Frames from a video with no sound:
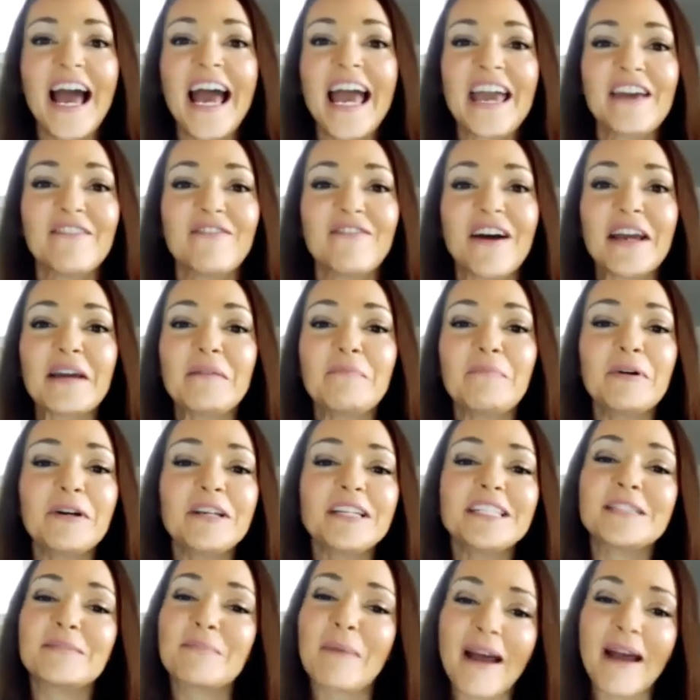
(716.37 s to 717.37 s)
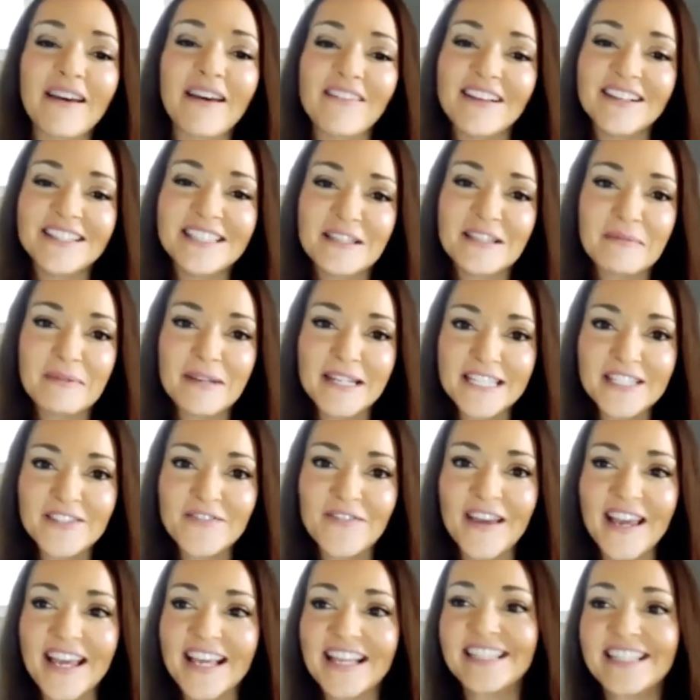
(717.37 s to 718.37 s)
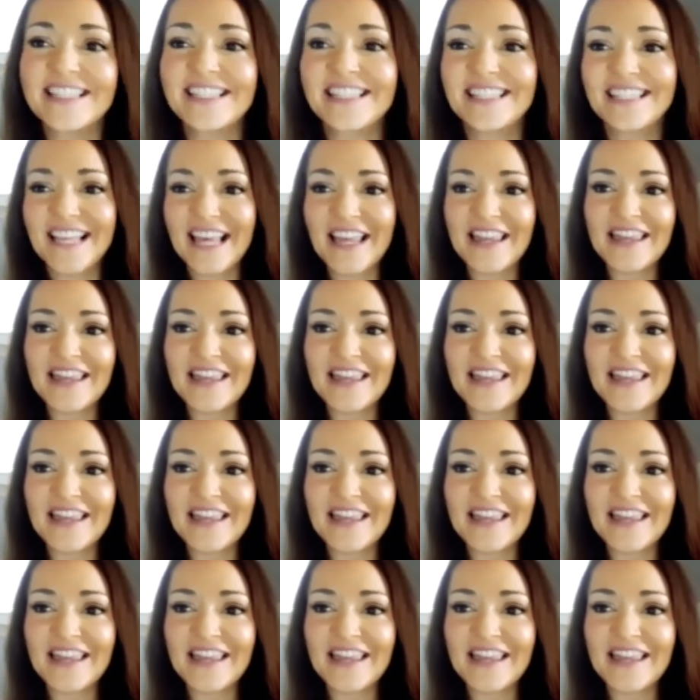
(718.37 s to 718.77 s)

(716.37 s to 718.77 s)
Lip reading: If I can put a smile on somebody's face,